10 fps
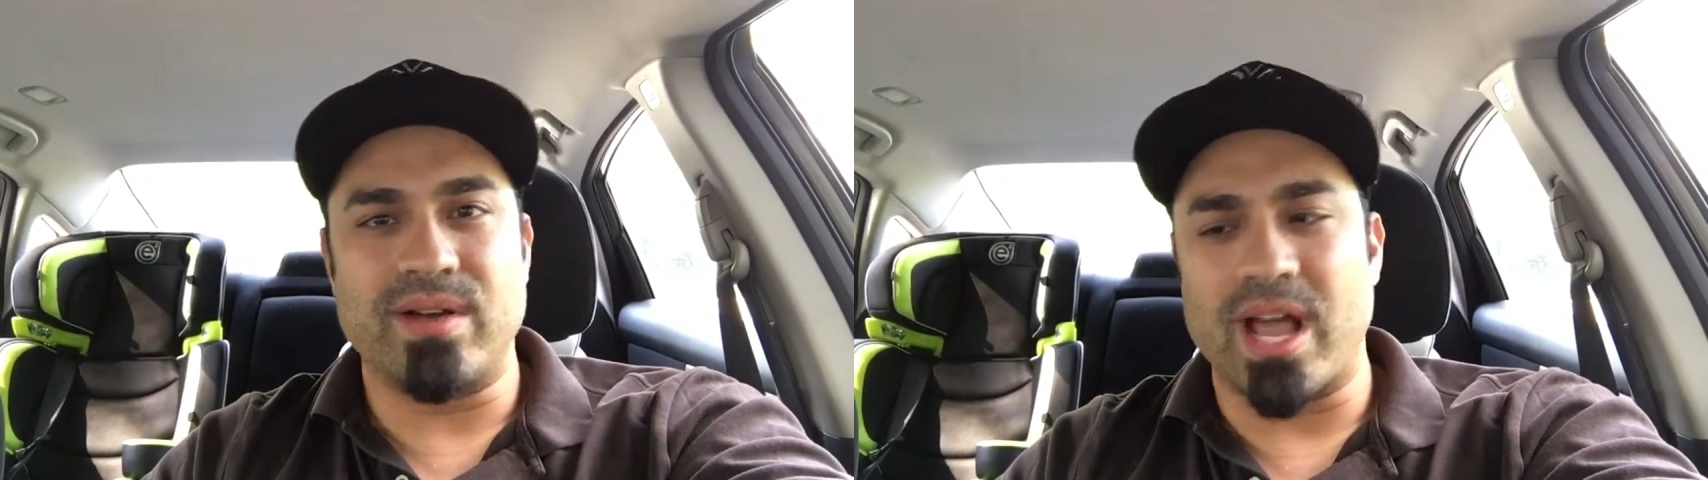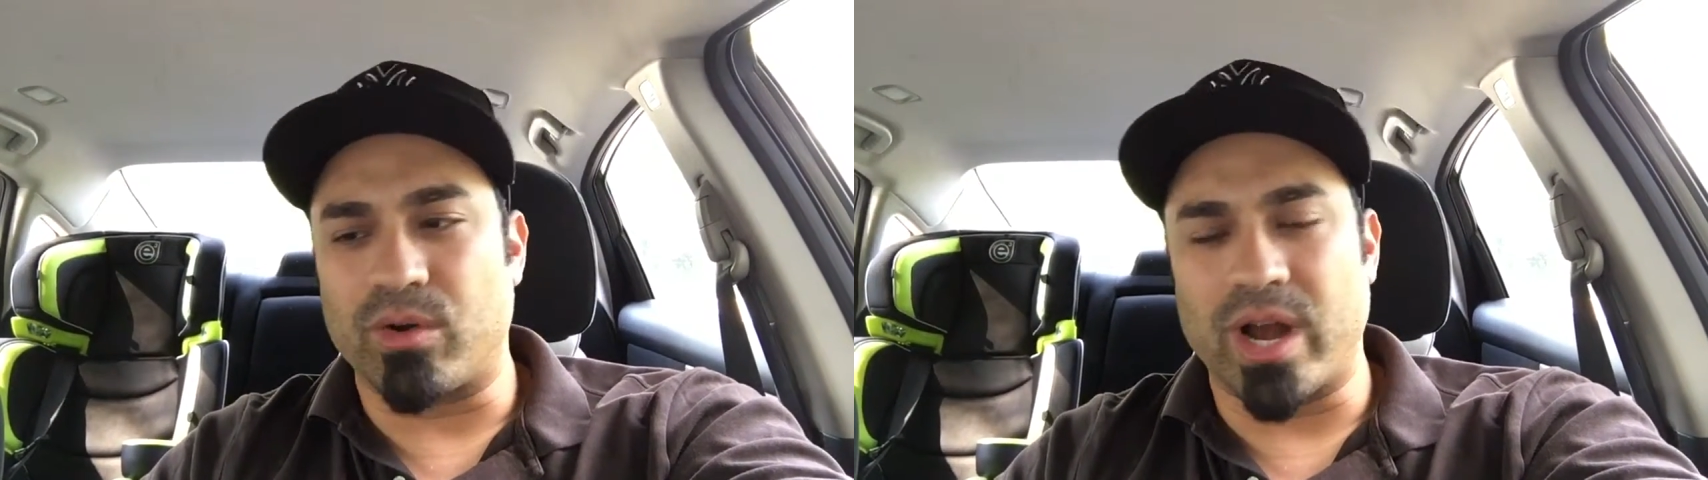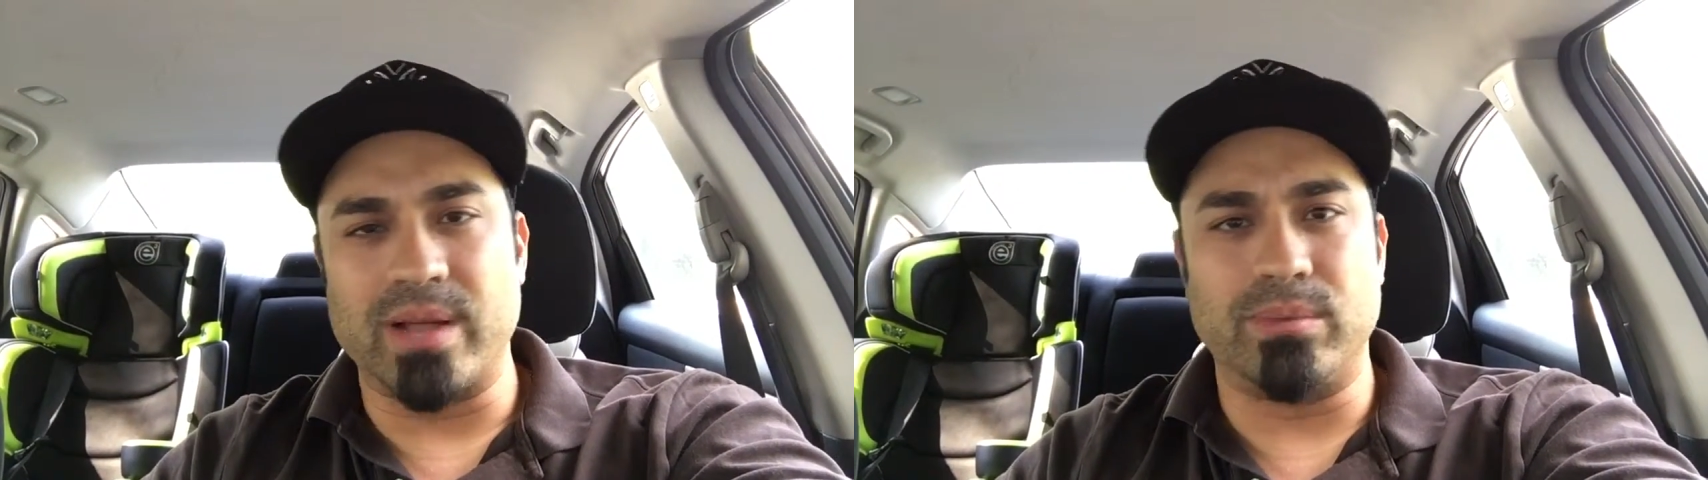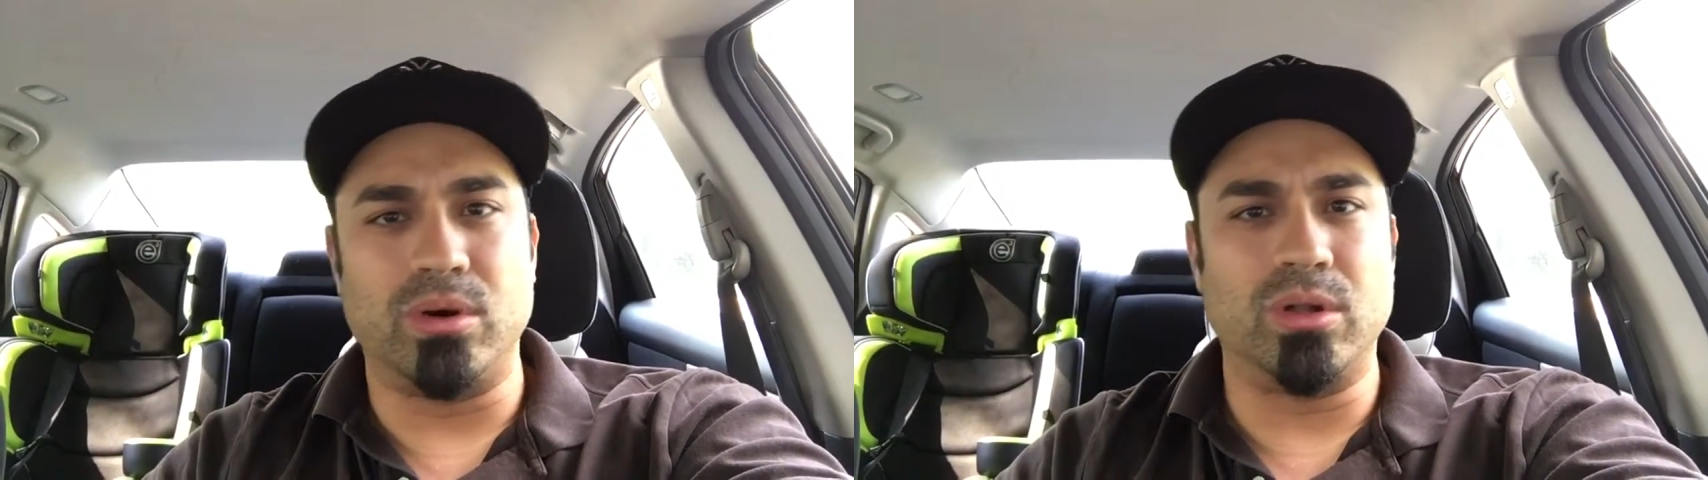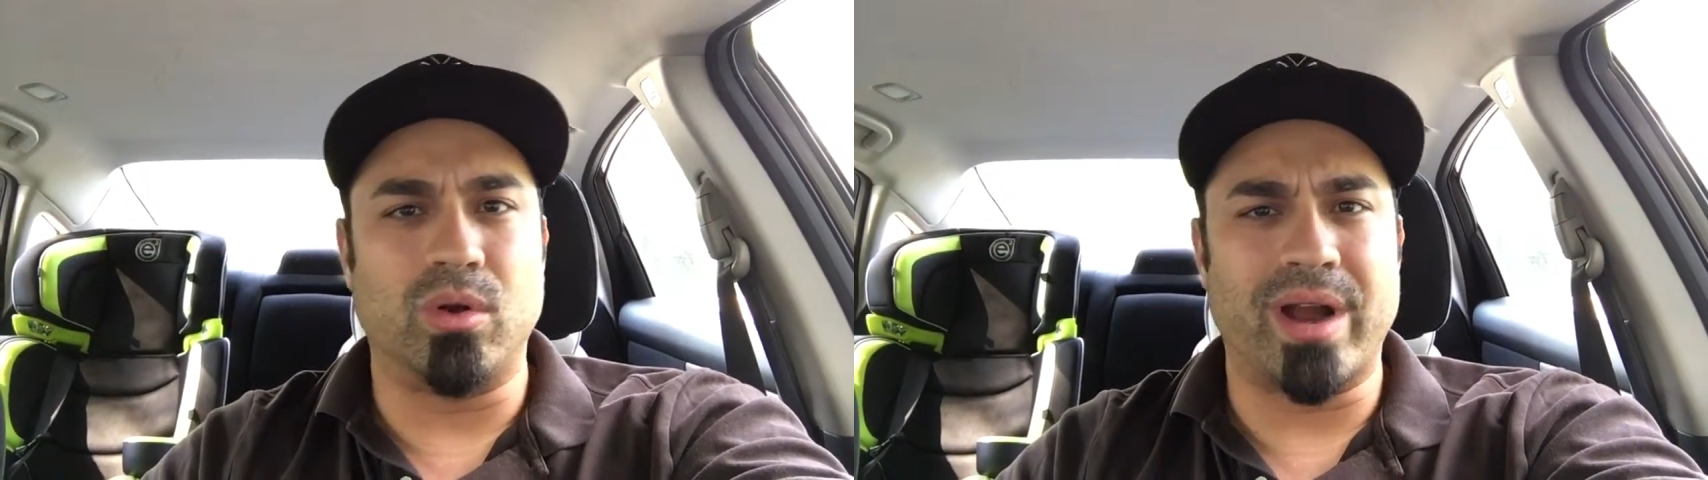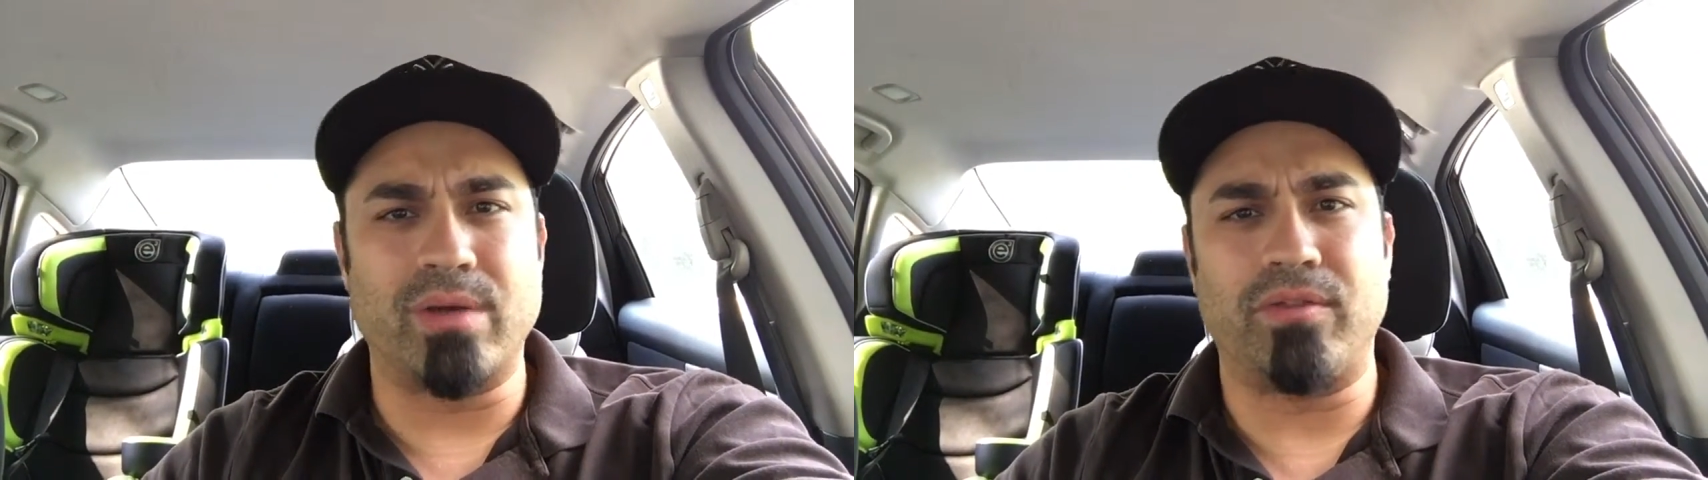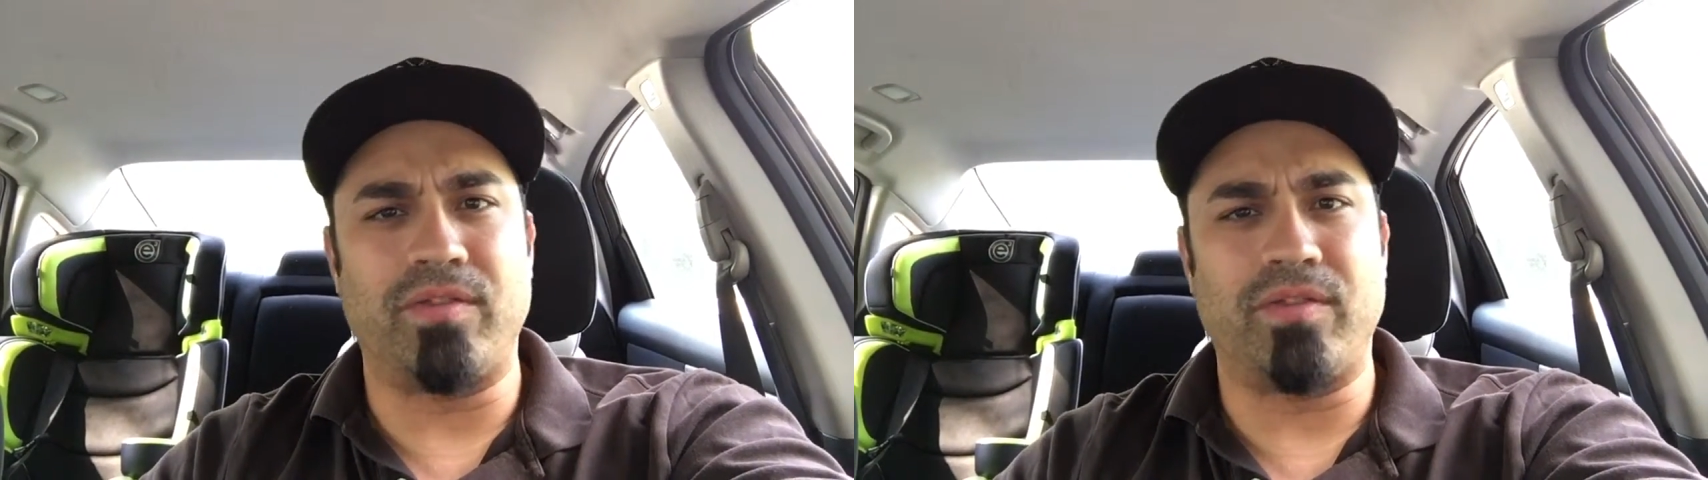not credible or I don't